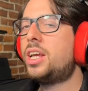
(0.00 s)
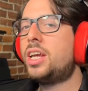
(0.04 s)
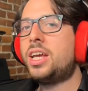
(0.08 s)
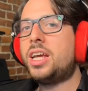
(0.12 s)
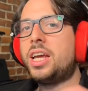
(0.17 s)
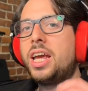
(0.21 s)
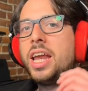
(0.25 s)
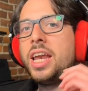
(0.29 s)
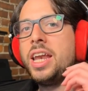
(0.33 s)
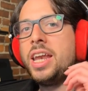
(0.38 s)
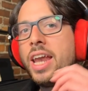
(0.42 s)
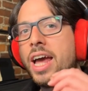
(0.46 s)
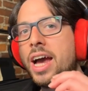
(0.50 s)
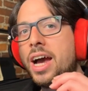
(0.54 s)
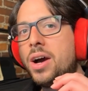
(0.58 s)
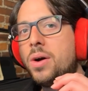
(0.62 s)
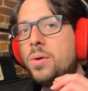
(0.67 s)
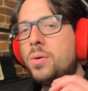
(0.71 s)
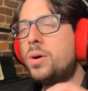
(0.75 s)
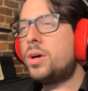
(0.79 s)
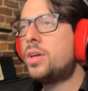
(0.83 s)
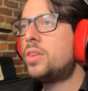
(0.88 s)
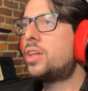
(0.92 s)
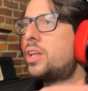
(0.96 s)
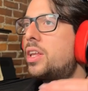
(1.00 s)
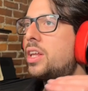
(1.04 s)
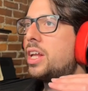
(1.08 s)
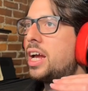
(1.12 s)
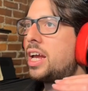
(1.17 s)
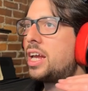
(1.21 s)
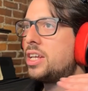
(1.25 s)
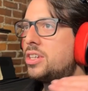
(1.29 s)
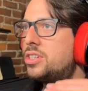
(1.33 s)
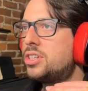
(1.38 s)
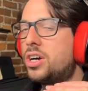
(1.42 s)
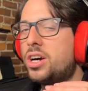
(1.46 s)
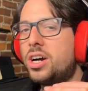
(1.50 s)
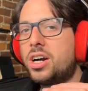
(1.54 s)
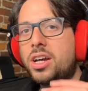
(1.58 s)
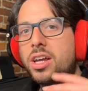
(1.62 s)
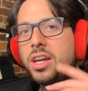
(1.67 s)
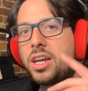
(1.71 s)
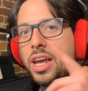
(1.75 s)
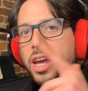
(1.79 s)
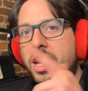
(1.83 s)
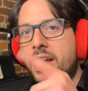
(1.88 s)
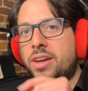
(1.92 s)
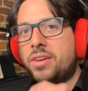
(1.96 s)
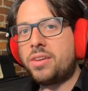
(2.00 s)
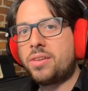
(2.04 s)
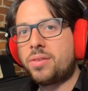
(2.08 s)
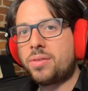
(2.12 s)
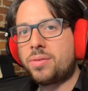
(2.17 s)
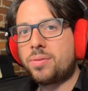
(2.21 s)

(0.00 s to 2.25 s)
And now the client can talk, and